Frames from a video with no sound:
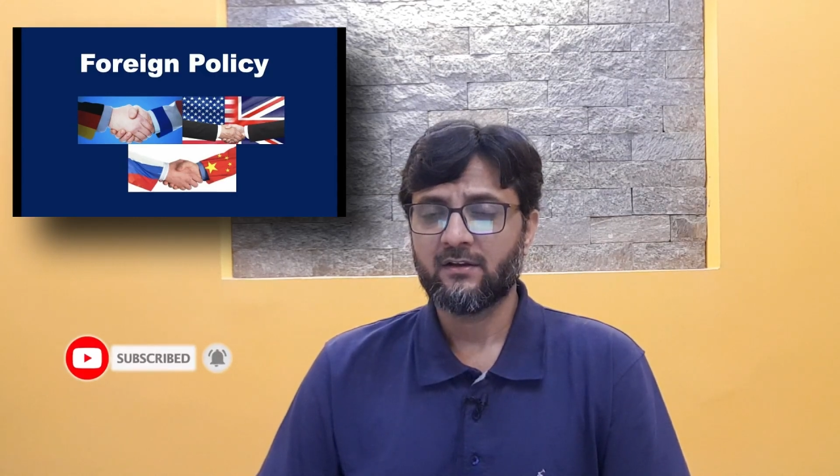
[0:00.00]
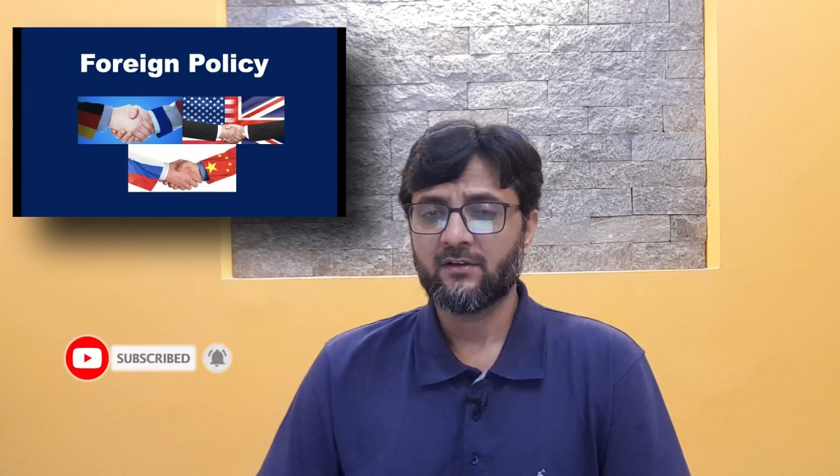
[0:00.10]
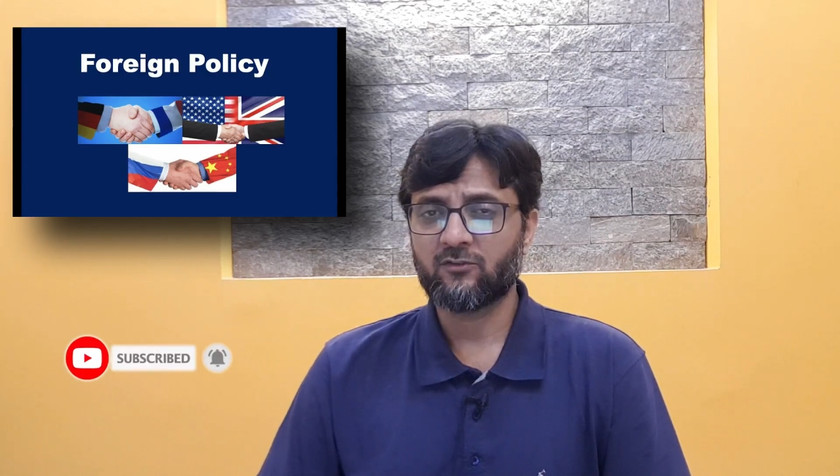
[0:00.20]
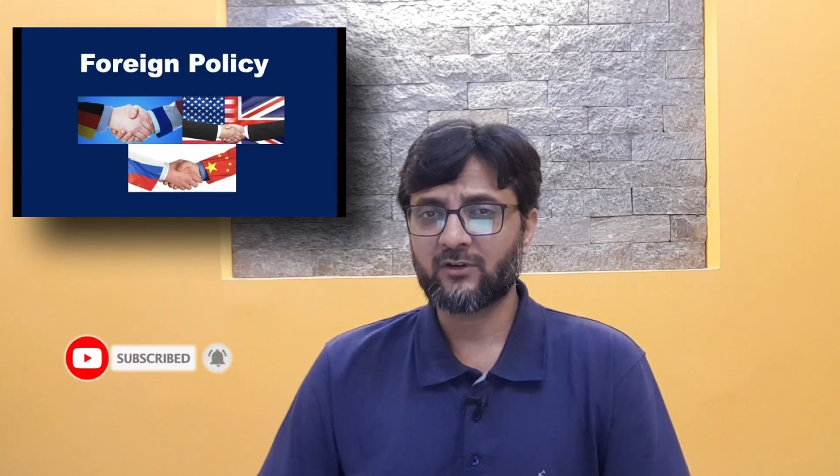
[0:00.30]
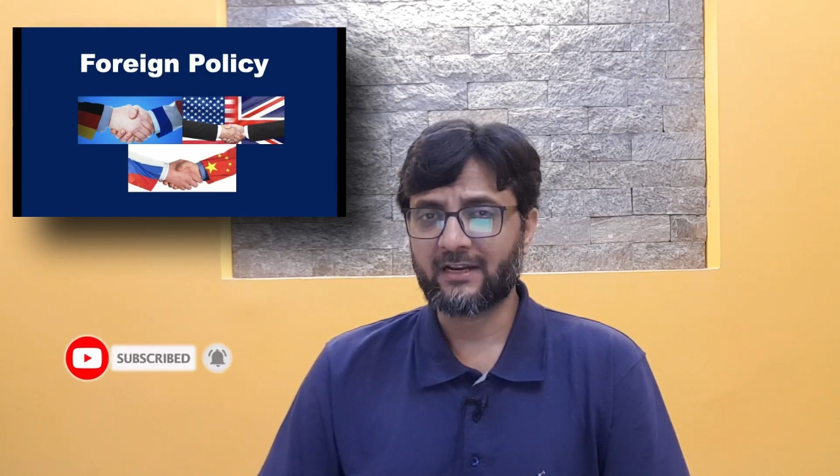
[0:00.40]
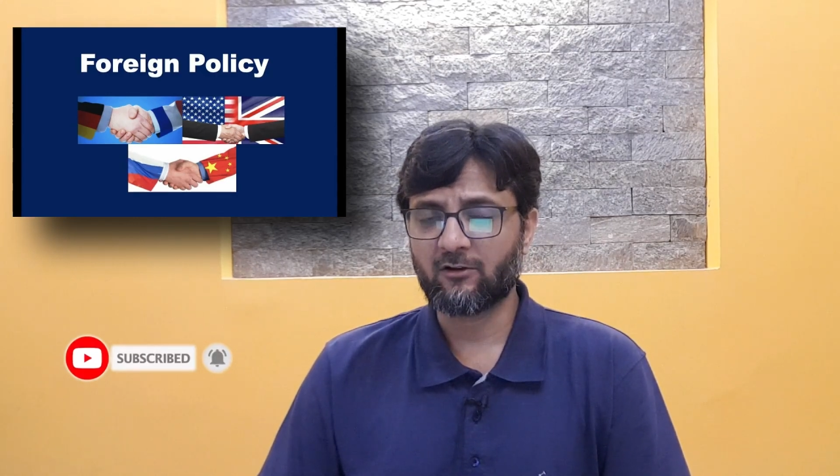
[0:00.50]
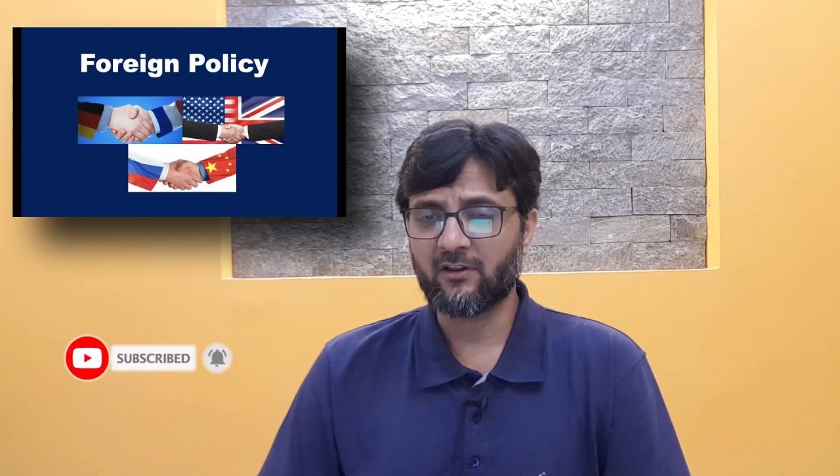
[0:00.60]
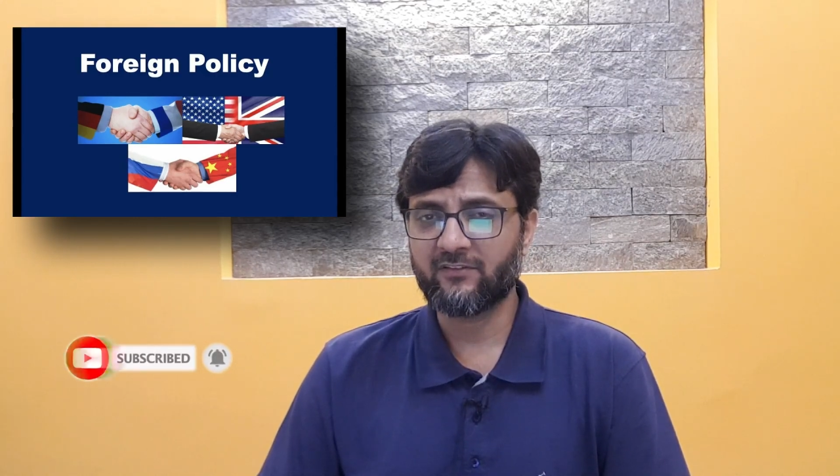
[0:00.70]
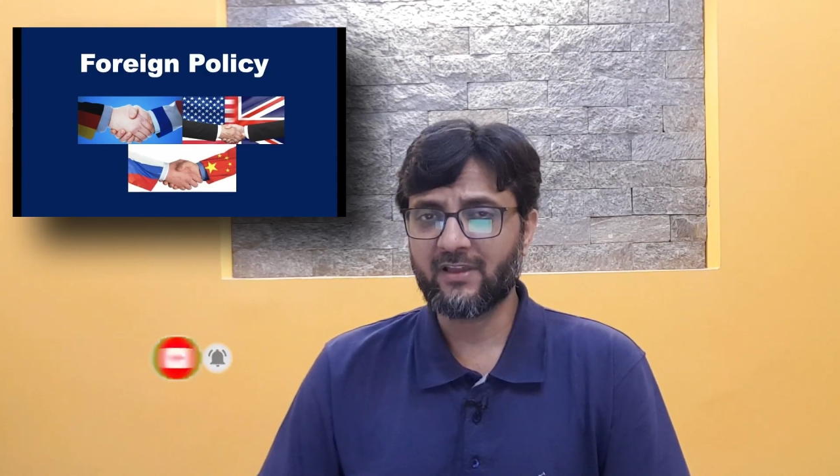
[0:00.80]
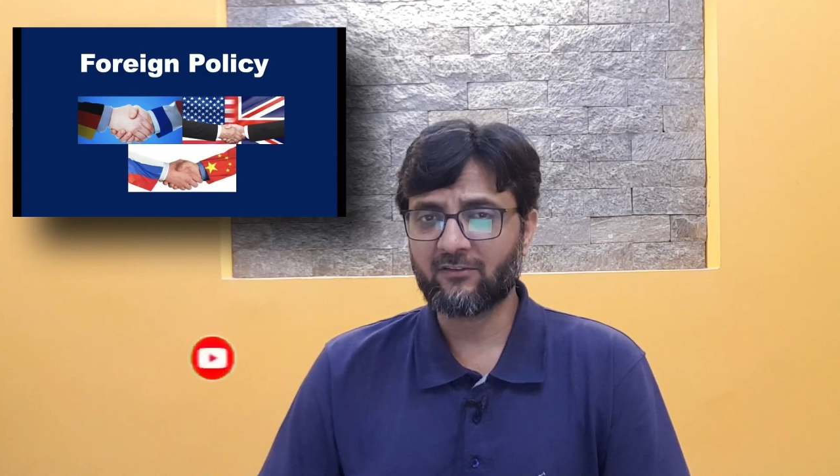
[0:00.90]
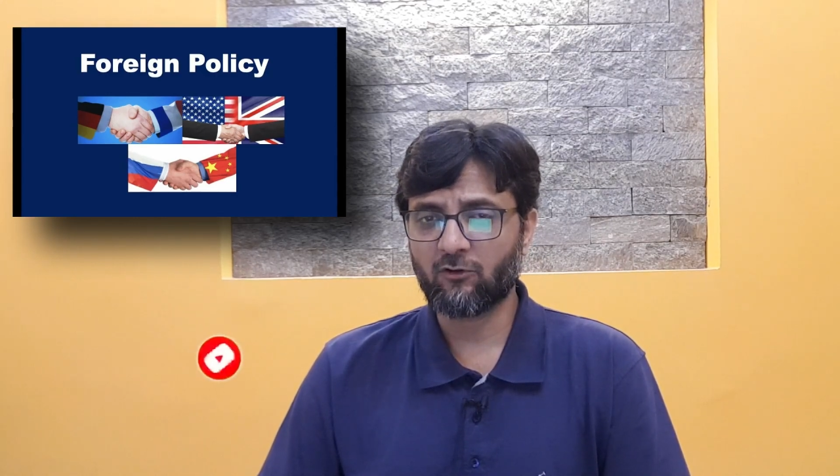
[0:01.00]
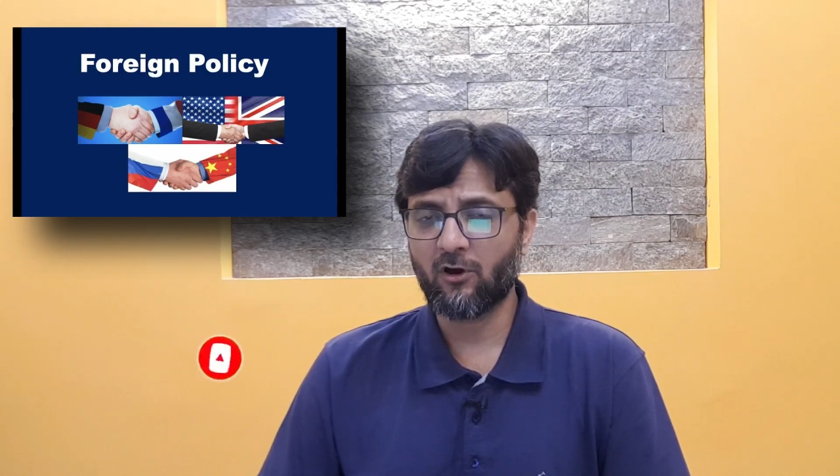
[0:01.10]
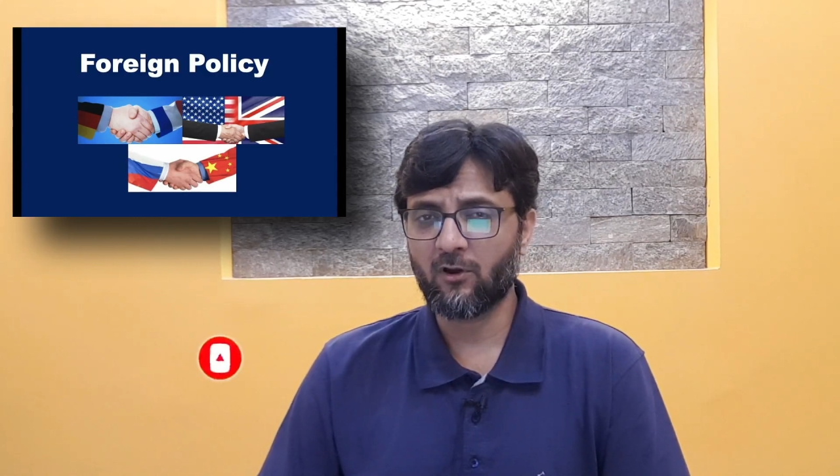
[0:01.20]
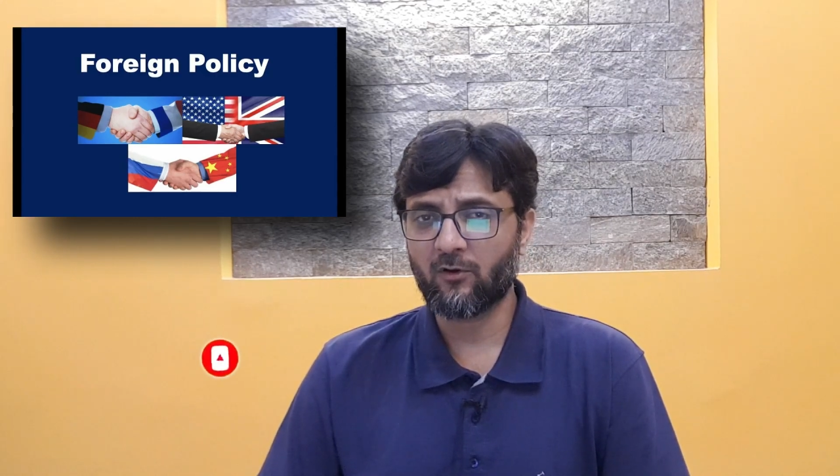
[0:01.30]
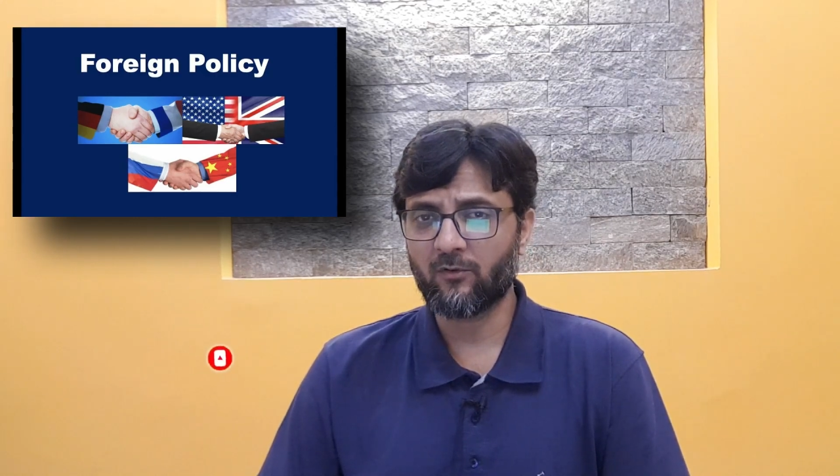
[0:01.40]
So technology has
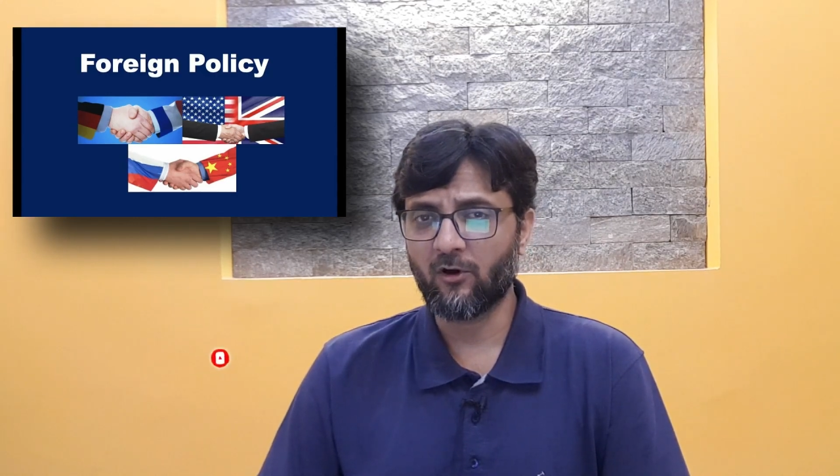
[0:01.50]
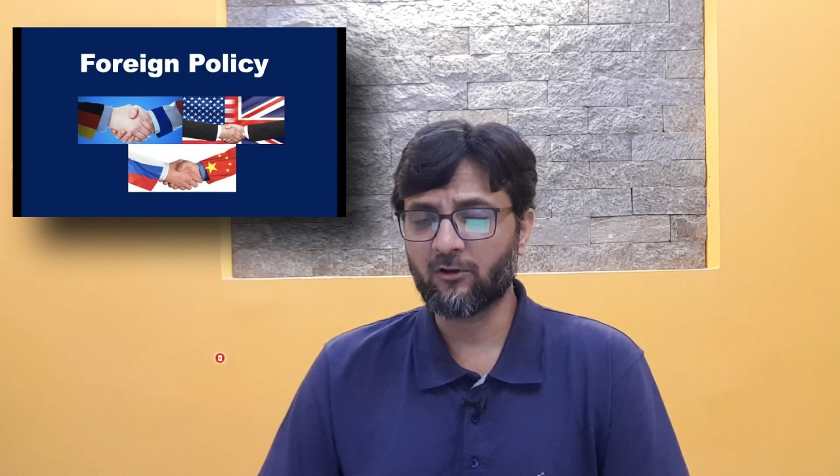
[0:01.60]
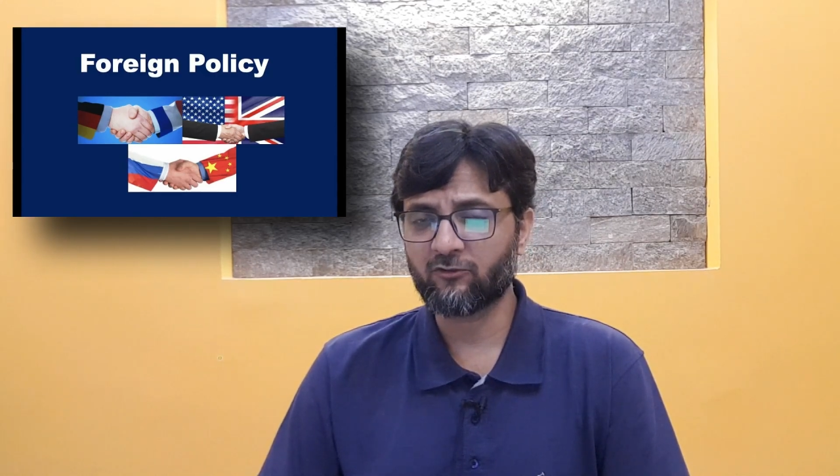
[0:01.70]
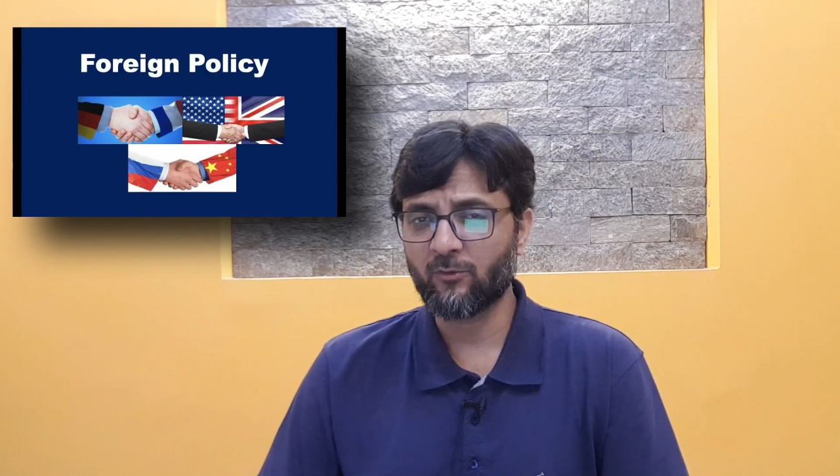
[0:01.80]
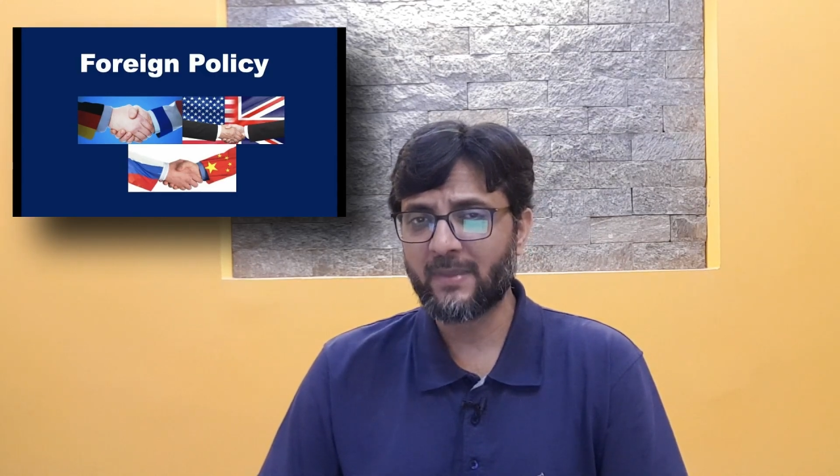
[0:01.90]
also